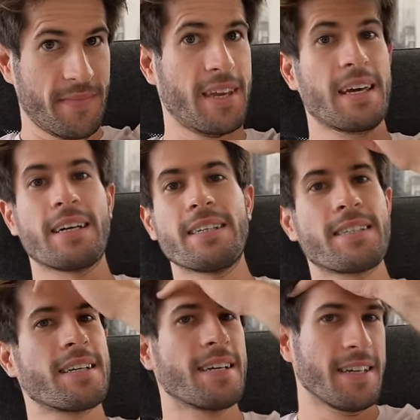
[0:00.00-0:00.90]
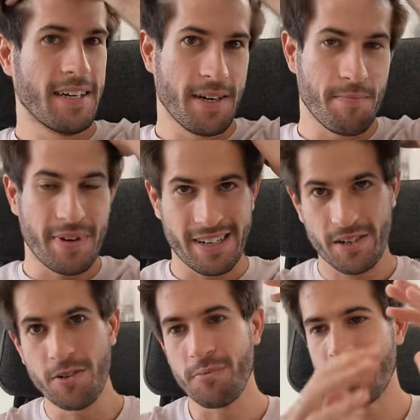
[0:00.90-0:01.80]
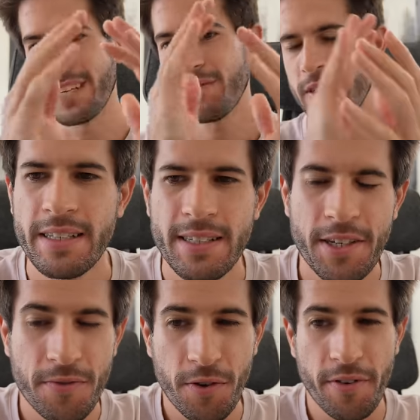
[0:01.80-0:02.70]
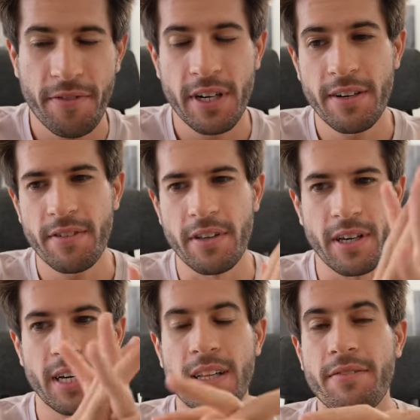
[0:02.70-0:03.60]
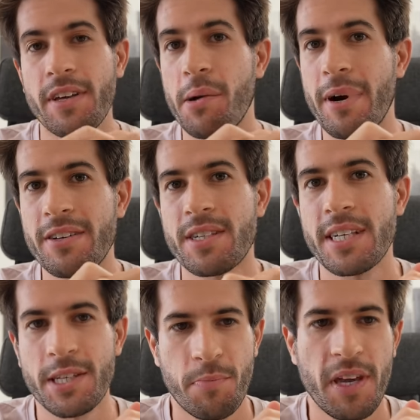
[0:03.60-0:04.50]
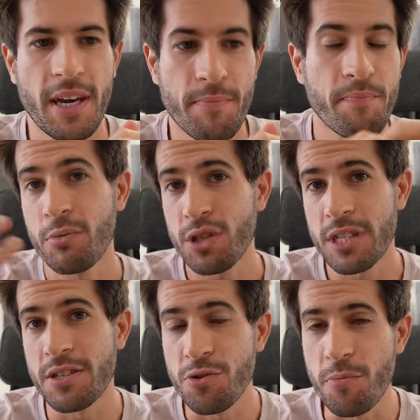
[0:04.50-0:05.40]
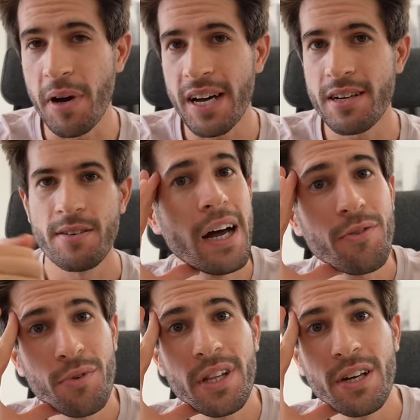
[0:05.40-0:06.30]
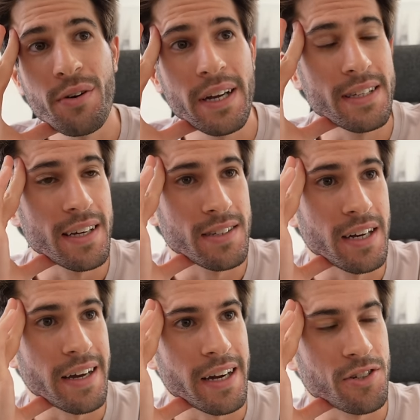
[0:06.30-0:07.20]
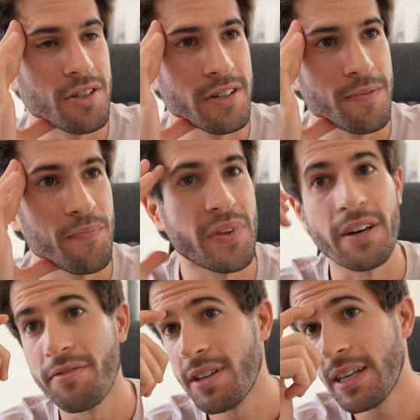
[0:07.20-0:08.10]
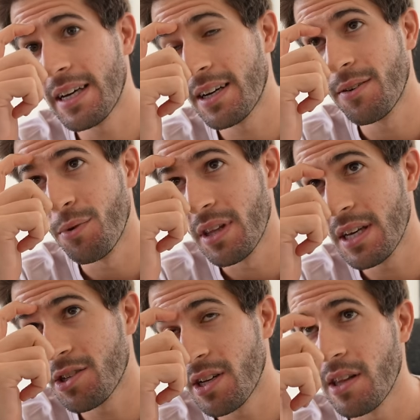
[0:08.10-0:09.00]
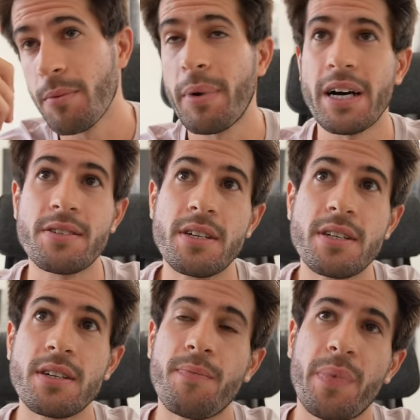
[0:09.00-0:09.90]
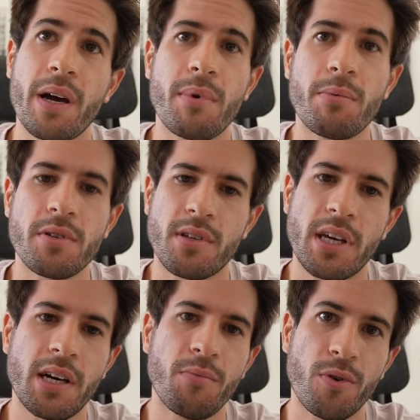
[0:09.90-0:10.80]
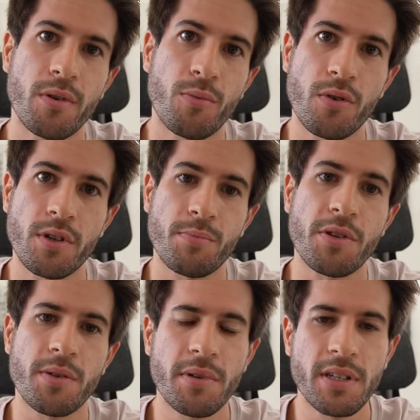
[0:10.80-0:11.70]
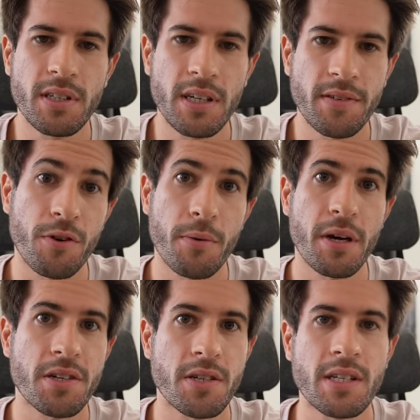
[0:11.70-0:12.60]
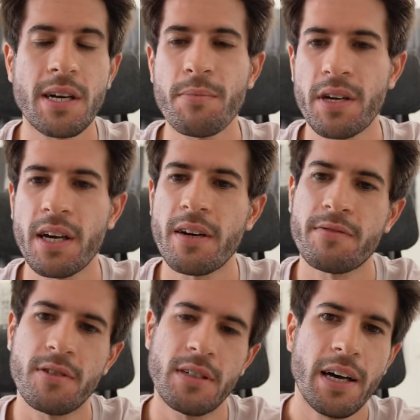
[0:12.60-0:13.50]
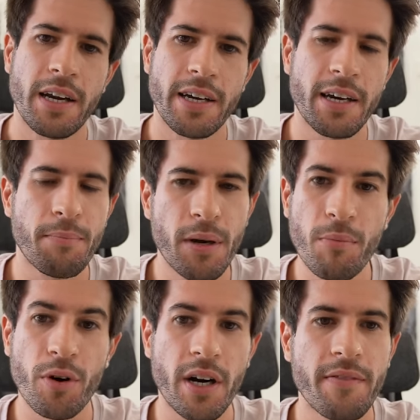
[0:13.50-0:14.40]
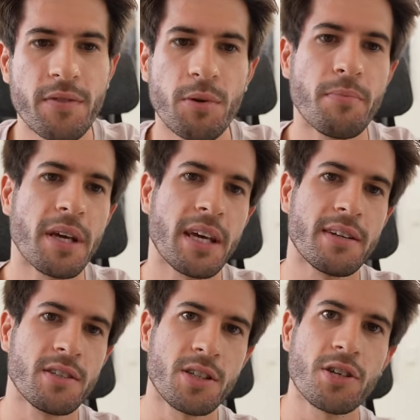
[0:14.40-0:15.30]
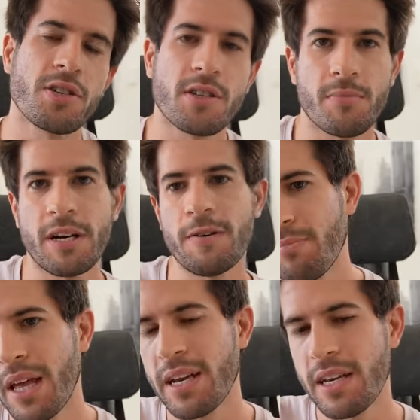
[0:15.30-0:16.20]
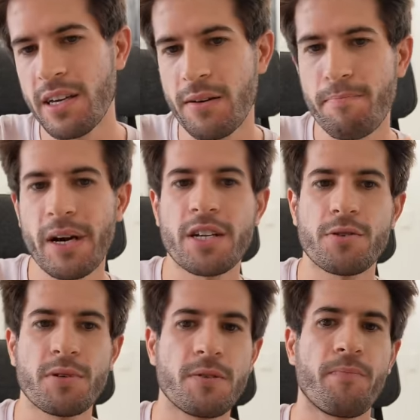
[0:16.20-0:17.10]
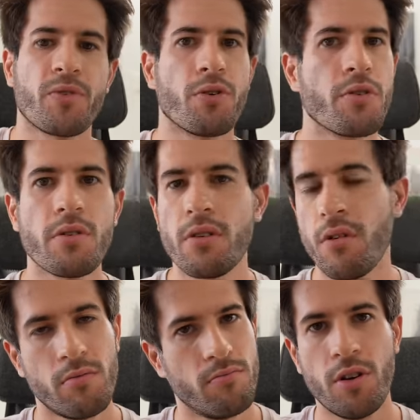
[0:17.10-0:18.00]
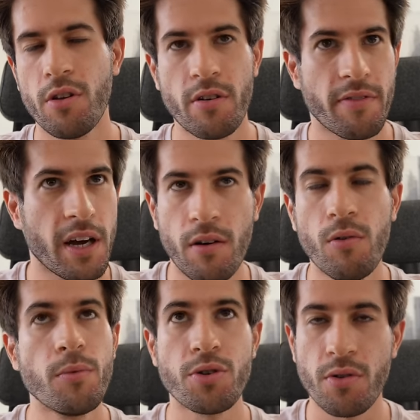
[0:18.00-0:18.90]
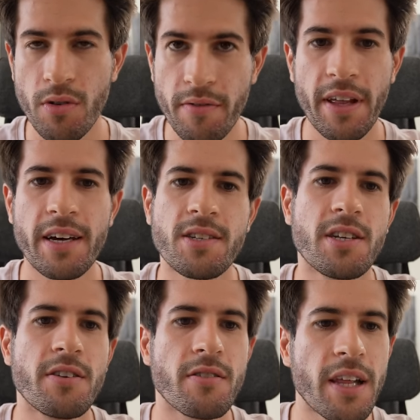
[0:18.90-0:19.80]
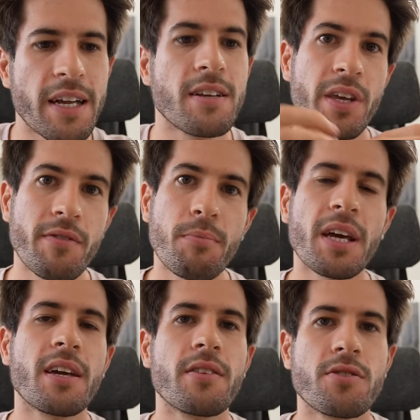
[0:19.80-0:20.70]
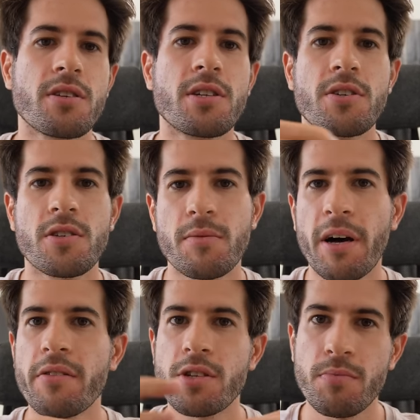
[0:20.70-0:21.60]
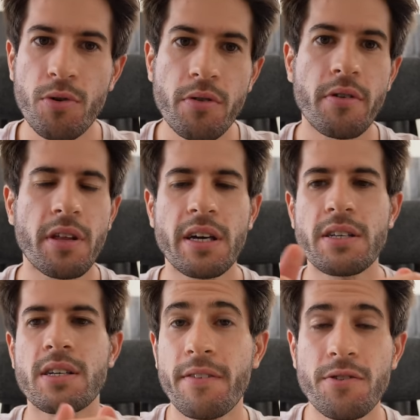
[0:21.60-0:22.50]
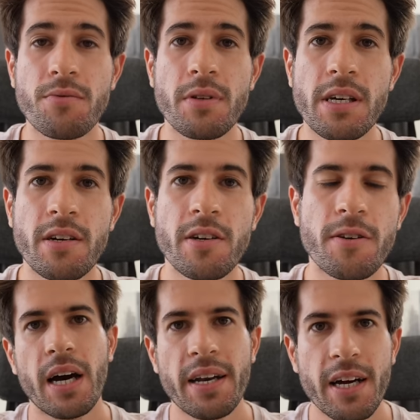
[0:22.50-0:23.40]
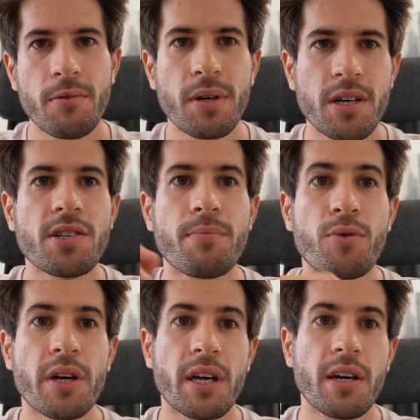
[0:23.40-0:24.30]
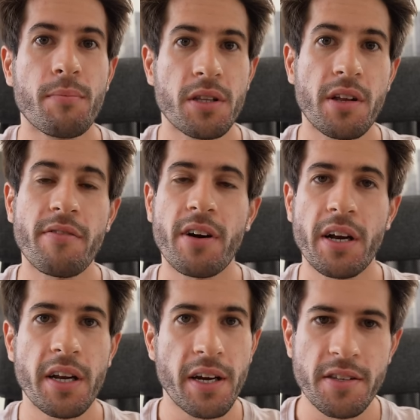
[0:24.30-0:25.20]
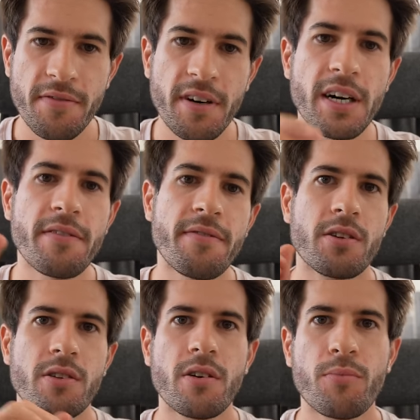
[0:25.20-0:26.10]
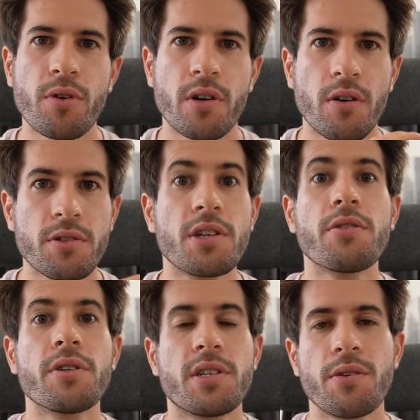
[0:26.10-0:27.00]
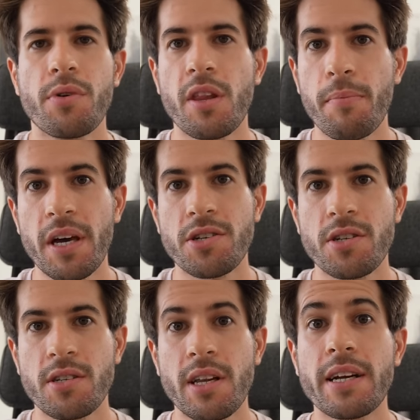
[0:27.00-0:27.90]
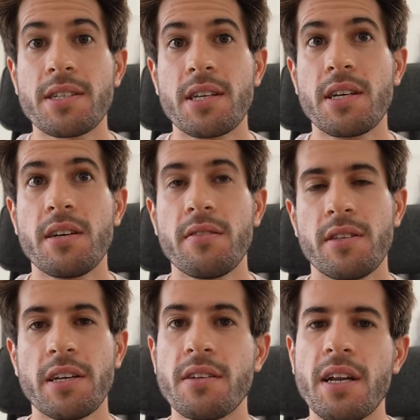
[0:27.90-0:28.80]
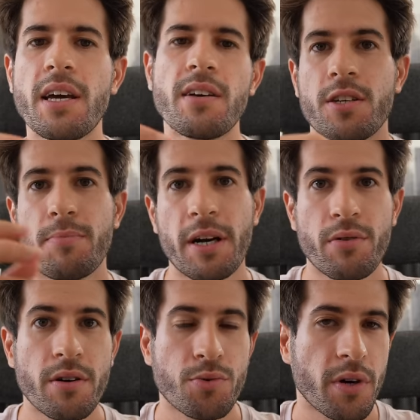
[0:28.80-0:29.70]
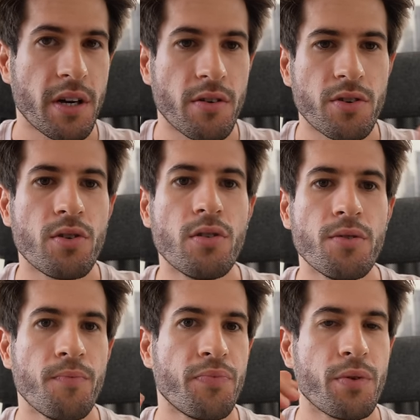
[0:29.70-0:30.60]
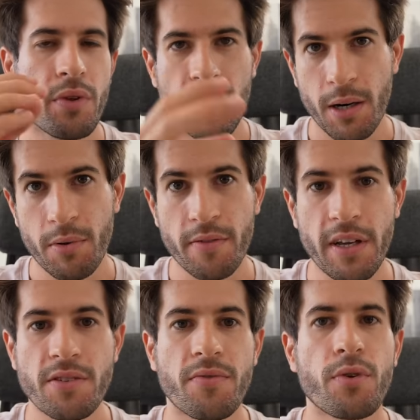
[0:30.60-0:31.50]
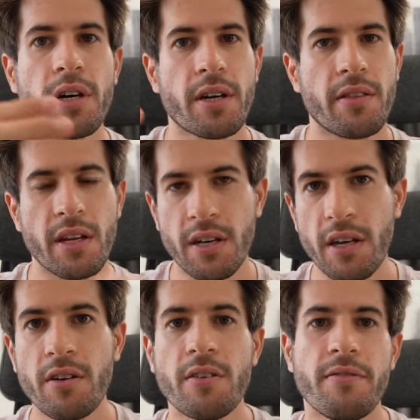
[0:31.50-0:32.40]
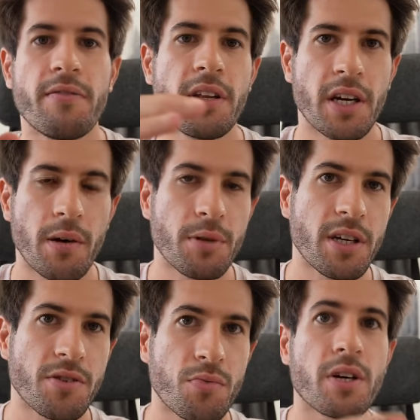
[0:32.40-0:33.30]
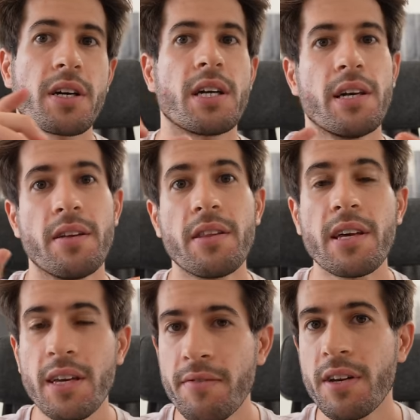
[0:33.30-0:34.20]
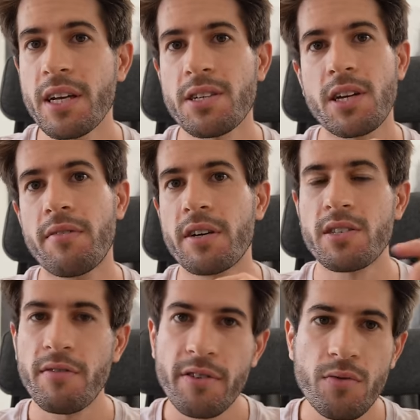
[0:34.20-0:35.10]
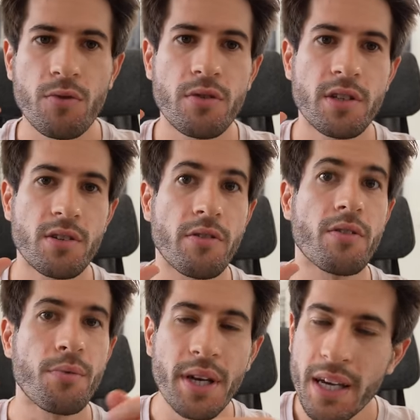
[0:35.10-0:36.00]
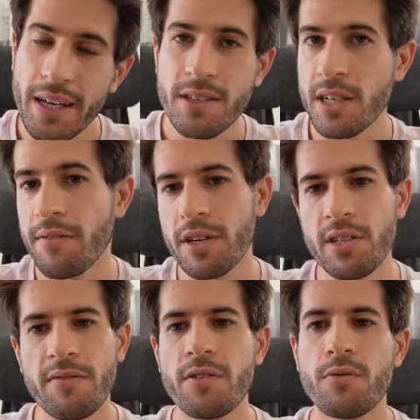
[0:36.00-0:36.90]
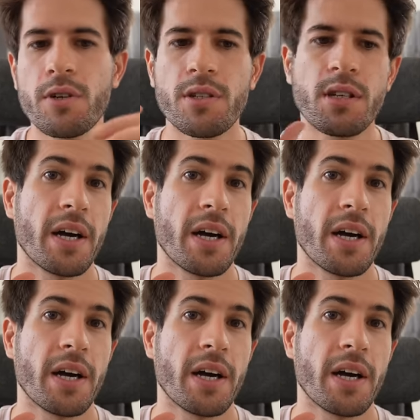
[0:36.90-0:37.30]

Hey guys, I'm back home now. It's 6.45, I think I left at about 6 p.m., which isn't too bad. Had a really great day today, actually. I feel like with each day that passes, I'm able to take more and more responsibility for the patients that I'm looking after, and I get a bit more comfortable making decisions about planning and management, although a lot of that, almost all of that is senior lend. Even making those decisions about the smaller things feels really good. And now because I'm working Monday to Friday, nine to five, there's a lot more continuity with the patients that I see day to day. So back when I was working on call with a couple of days of work, then a day off, then a couple of days of work, and in the evenings covering different wards, on the weekends covering different wards,